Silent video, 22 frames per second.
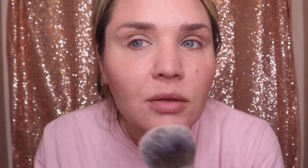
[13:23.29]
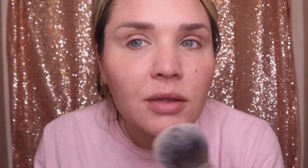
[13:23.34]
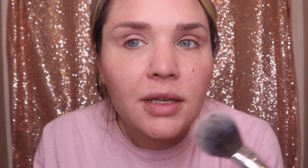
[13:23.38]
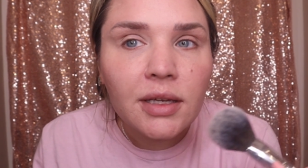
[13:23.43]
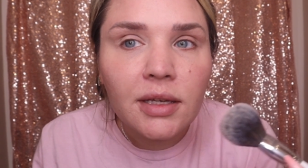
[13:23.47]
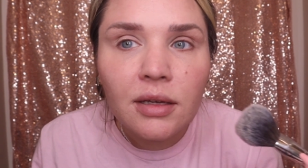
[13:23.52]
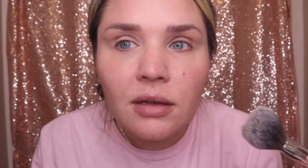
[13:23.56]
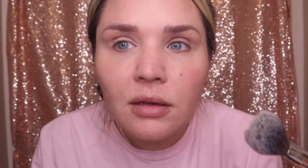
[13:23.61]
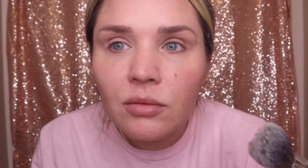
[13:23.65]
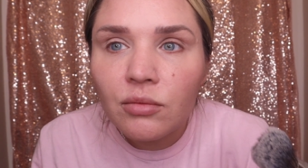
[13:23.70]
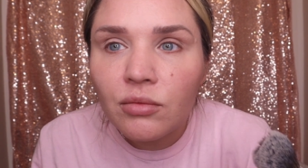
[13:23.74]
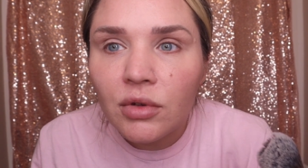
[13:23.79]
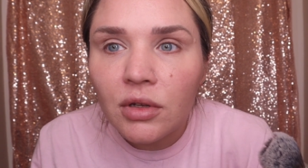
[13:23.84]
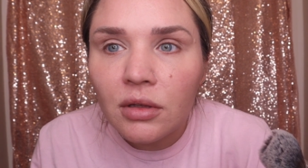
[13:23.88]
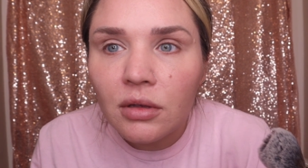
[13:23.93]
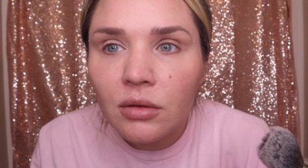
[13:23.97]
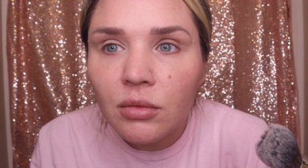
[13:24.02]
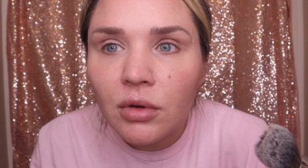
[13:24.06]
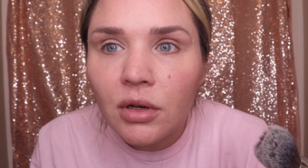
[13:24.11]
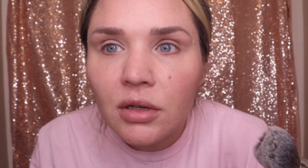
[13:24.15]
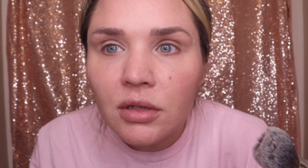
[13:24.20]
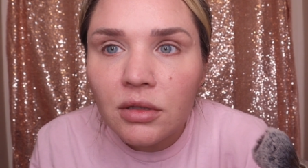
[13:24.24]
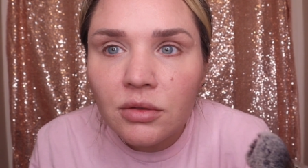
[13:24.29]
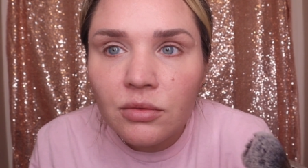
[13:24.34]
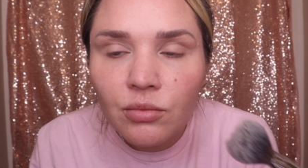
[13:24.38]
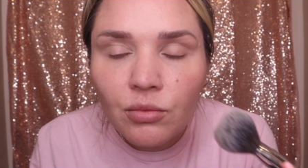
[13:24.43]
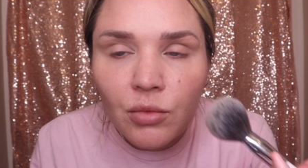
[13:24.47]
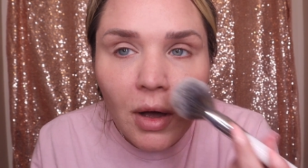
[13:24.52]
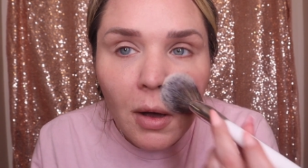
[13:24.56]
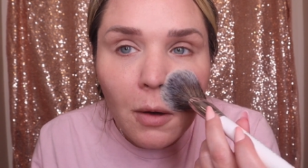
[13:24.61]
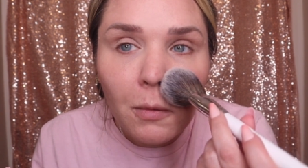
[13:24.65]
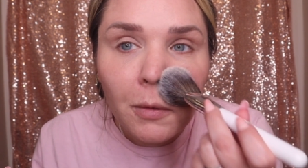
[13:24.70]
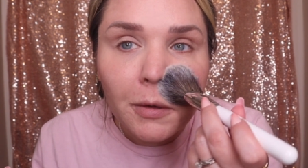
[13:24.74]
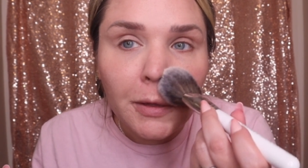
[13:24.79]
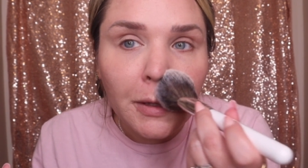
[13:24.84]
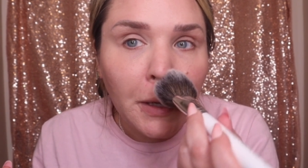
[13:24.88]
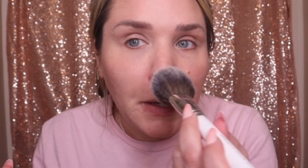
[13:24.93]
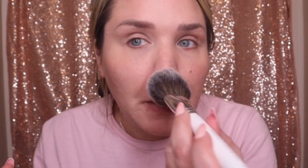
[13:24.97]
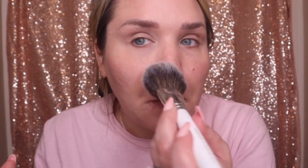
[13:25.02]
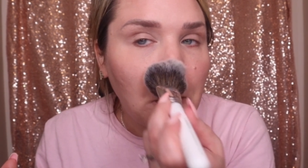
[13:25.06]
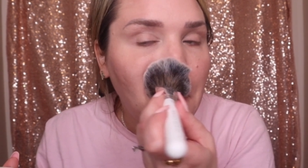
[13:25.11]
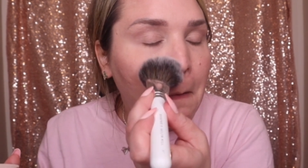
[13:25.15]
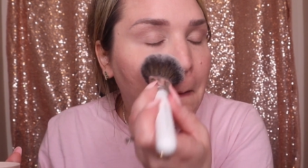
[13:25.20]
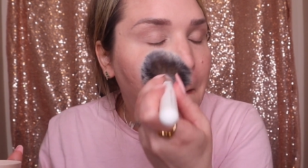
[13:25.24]
Like it really works well with
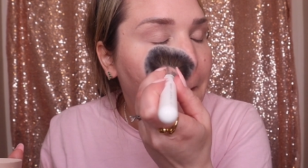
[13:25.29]
it.